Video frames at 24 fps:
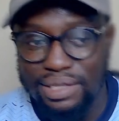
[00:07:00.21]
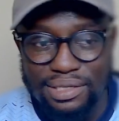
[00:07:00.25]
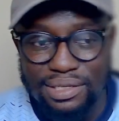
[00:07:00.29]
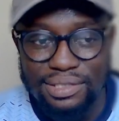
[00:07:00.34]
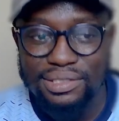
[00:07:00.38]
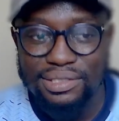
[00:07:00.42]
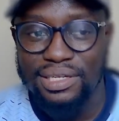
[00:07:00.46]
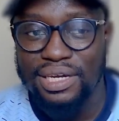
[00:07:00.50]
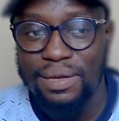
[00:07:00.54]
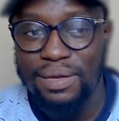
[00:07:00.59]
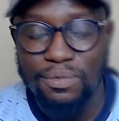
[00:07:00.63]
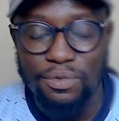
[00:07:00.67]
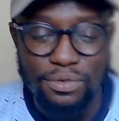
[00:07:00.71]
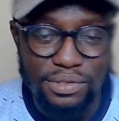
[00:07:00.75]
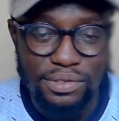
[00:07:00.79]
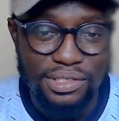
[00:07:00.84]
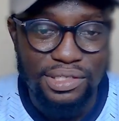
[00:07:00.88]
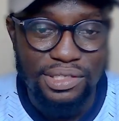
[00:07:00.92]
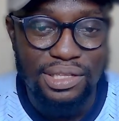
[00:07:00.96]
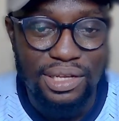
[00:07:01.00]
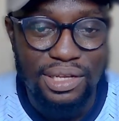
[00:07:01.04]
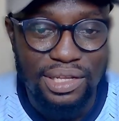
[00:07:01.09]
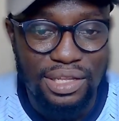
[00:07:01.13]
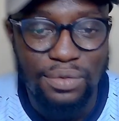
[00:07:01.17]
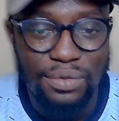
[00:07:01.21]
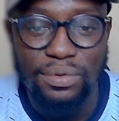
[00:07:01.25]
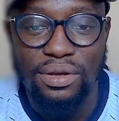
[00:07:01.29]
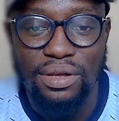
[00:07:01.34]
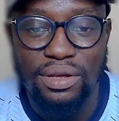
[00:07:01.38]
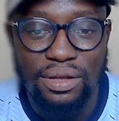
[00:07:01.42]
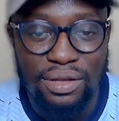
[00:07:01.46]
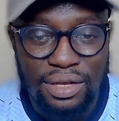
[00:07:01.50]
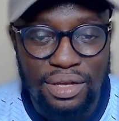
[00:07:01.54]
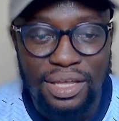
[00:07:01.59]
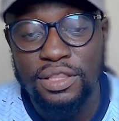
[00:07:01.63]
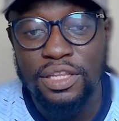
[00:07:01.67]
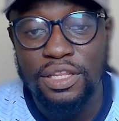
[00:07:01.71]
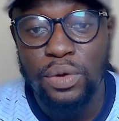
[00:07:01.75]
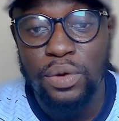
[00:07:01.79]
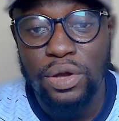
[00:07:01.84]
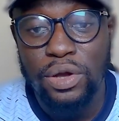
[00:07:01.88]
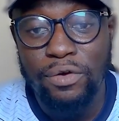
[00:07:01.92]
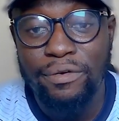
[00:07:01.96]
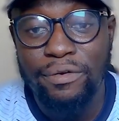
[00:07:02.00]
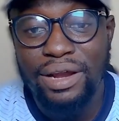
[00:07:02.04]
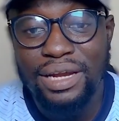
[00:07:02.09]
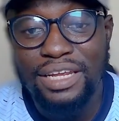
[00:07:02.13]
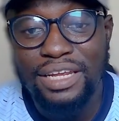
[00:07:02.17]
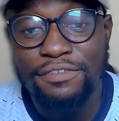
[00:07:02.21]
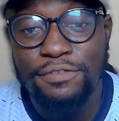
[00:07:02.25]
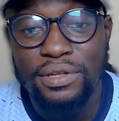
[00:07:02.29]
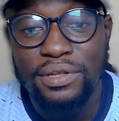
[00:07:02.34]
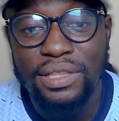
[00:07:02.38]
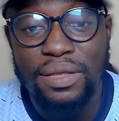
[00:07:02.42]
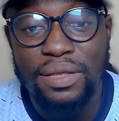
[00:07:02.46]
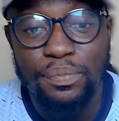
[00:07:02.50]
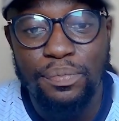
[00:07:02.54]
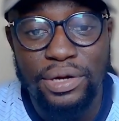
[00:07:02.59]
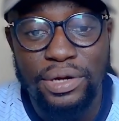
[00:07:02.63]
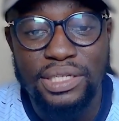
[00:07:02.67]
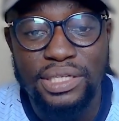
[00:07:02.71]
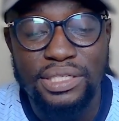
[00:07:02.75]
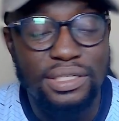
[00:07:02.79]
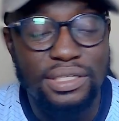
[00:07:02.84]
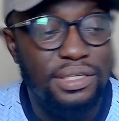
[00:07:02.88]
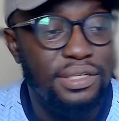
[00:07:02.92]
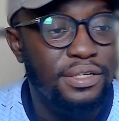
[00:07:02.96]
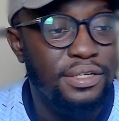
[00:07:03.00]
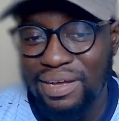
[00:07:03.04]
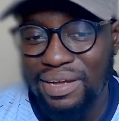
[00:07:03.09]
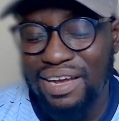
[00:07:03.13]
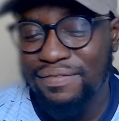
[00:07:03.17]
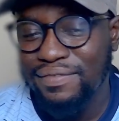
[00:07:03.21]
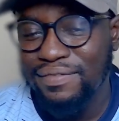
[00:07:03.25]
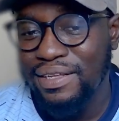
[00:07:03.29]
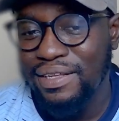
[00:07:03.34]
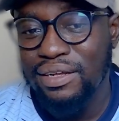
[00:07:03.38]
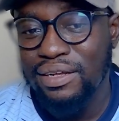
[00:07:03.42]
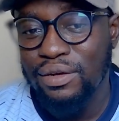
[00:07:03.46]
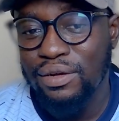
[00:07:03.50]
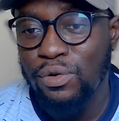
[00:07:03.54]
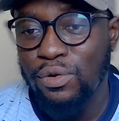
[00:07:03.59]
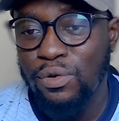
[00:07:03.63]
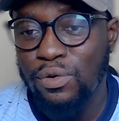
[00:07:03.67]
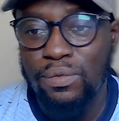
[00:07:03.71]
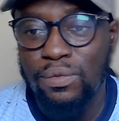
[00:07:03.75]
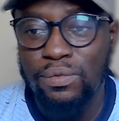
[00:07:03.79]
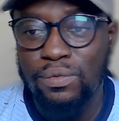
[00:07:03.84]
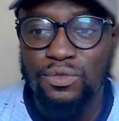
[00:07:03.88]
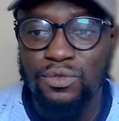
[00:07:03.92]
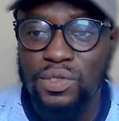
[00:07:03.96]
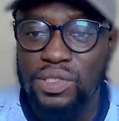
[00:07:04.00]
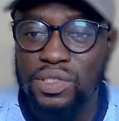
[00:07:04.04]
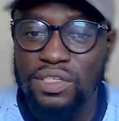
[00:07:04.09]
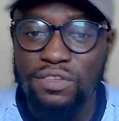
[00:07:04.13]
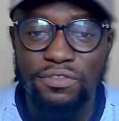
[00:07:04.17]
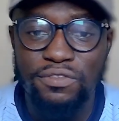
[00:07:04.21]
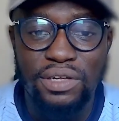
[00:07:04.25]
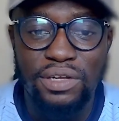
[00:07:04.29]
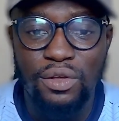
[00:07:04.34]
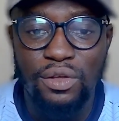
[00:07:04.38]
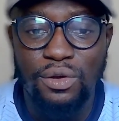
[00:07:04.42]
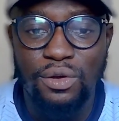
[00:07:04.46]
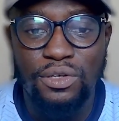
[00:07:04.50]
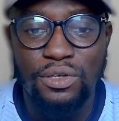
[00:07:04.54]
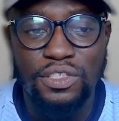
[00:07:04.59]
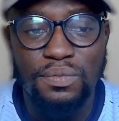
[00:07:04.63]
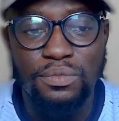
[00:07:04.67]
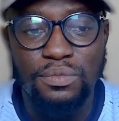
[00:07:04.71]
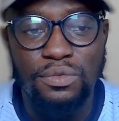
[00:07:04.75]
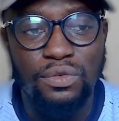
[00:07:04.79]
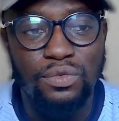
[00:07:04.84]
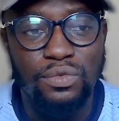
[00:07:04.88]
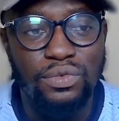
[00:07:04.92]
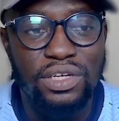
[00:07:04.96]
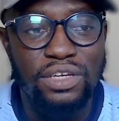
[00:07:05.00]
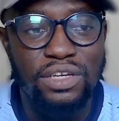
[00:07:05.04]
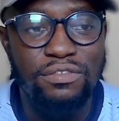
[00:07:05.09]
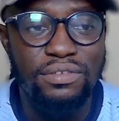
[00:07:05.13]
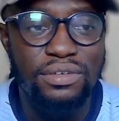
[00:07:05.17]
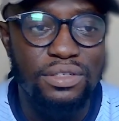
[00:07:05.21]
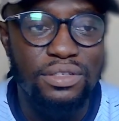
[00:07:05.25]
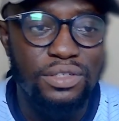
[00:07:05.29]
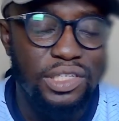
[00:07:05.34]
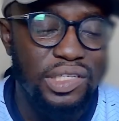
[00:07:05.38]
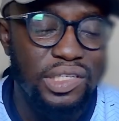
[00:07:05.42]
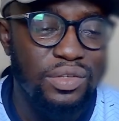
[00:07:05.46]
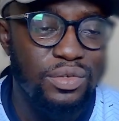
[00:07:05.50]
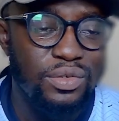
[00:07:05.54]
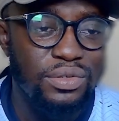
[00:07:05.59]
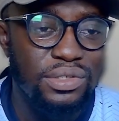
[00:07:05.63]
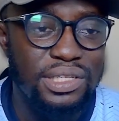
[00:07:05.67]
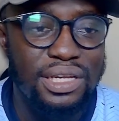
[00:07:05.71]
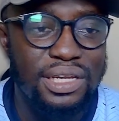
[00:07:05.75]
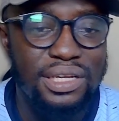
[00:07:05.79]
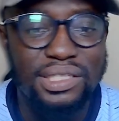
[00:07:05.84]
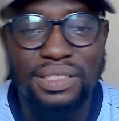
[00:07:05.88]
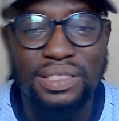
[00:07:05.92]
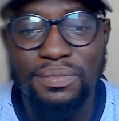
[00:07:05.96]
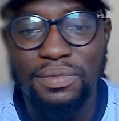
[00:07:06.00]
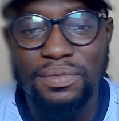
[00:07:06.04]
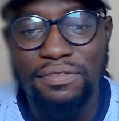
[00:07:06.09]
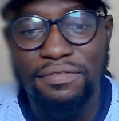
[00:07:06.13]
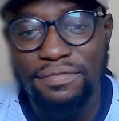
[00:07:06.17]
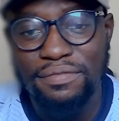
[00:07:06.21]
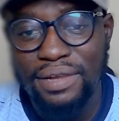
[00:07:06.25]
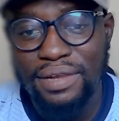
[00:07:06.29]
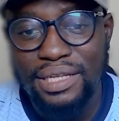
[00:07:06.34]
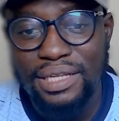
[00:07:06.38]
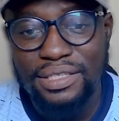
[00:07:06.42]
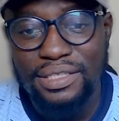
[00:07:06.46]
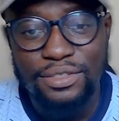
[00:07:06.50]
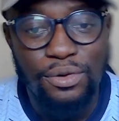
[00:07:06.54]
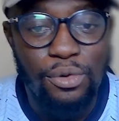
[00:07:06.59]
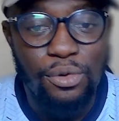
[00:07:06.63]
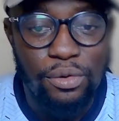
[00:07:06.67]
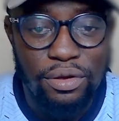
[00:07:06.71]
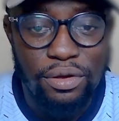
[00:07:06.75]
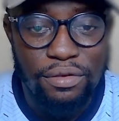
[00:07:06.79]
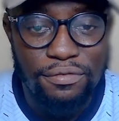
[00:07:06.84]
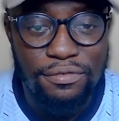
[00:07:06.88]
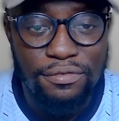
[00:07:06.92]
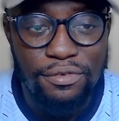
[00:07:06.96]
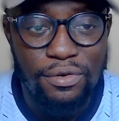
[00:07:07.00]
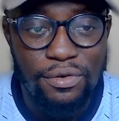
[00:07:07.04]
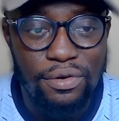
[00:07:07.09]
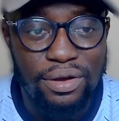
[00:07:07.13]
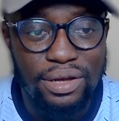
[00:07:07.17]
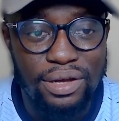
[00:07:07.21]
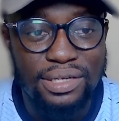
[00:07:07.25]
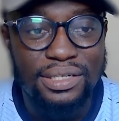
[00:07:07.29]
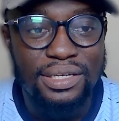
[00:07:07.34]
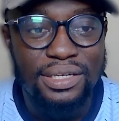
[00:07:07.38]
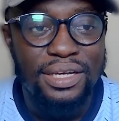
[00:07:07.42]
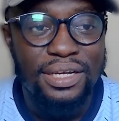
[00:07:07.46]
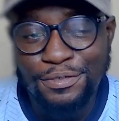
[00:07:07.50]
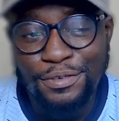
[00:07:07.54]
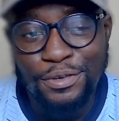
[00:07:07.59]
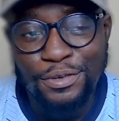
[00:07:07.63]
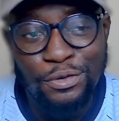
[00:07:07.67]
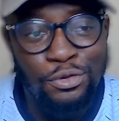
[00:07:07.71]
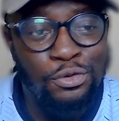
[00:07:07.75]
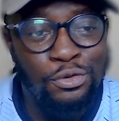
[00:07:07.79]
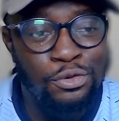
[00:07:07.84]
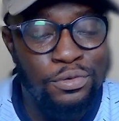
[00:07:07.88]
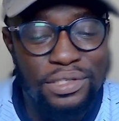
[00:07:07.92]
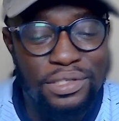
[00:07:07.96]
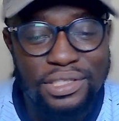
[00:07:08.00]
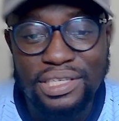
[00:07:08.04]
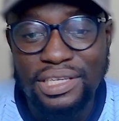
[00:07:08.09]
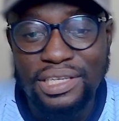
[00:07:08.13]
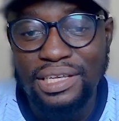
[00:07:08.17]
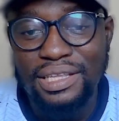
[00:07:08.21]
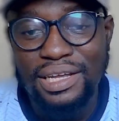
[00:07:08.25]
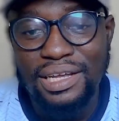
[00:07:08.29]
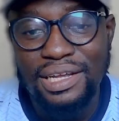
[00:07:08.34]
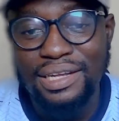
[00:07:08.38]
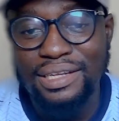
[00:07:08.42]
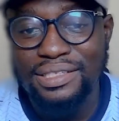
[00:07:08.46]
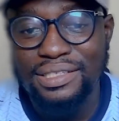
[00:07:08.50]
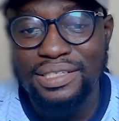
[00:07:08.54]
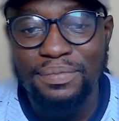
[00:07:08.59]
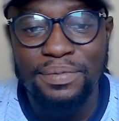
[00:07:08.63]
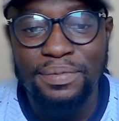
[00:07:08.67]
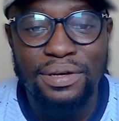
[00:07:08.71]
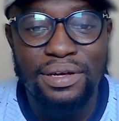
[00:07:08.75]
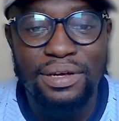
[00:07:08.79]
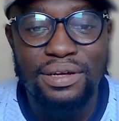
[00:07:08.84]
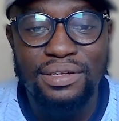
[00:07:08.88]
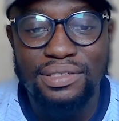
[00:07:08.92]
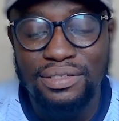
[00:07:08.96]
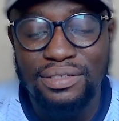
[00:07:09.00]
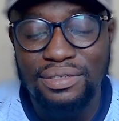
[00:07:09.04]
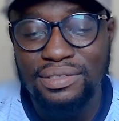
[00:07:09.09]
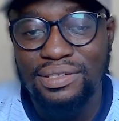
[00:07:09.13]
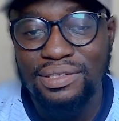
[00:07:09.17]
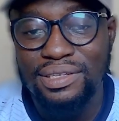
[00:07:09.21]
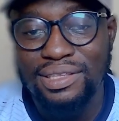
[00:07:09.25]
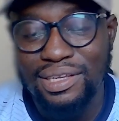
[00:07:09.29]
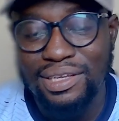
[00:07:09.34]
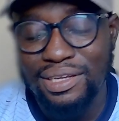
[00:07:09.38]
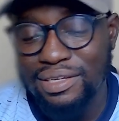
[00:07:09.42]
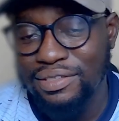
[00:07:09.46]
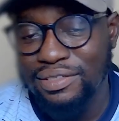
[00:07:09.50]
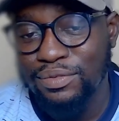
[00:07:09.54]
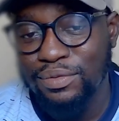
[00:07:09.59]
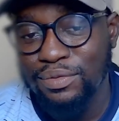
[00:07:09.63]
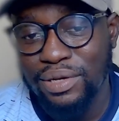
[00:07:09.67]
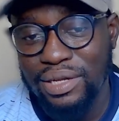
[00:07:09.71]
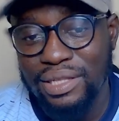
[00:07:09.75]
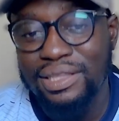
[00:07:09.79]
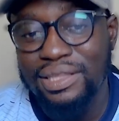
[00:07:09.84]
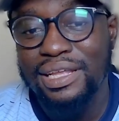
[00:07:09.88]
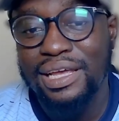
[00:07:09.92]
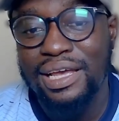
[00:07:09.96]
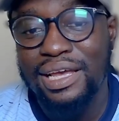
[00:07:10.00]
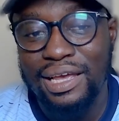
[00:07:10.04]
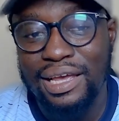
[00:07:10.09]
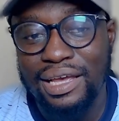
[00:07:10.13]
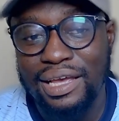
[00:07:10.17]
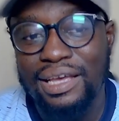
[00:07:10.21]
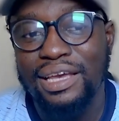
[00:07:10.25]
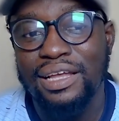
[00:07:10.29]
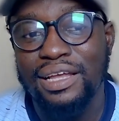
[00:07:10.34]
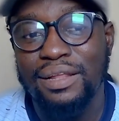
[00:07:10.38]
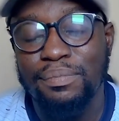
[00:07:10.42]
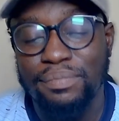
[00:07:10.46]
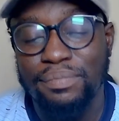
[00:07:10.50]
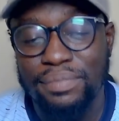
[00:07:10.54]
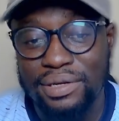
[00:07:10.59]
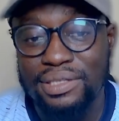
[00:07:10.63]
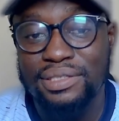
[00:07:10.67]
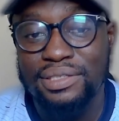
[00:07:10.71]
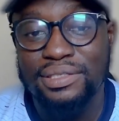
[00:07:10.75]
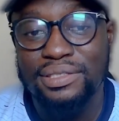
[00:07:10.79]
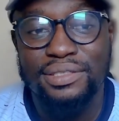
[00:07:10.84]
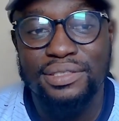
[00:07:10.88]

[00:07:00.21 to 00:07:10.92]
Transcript: This time you could see that they were ready for the pressure. But after the goal, it wasn't really all smooth. We looked a little bit flat going forward. You could see that the typical Chelsea things were there again, but